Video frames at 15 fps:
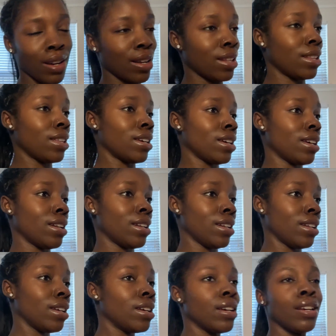And
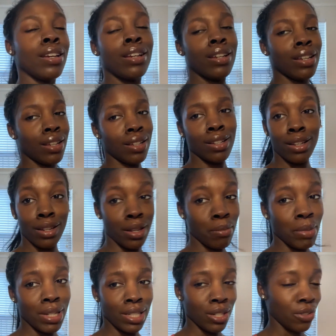then I can get
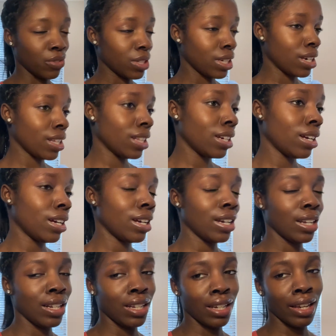myself together
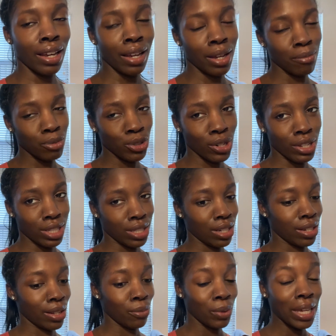and then get him dressed and
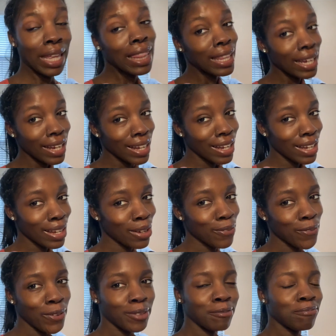then we can leave.
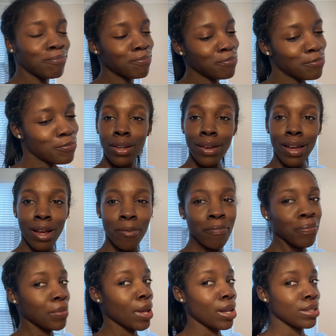But yeah,
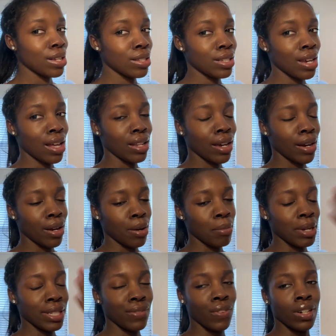I'll talk to y'all later. I'm
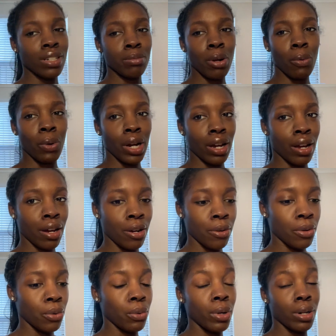about to finish my
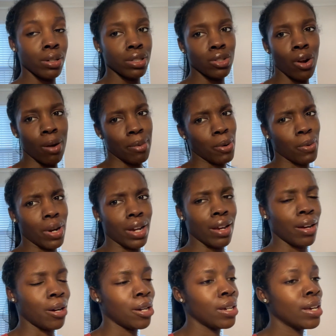workout. Well, start my workout.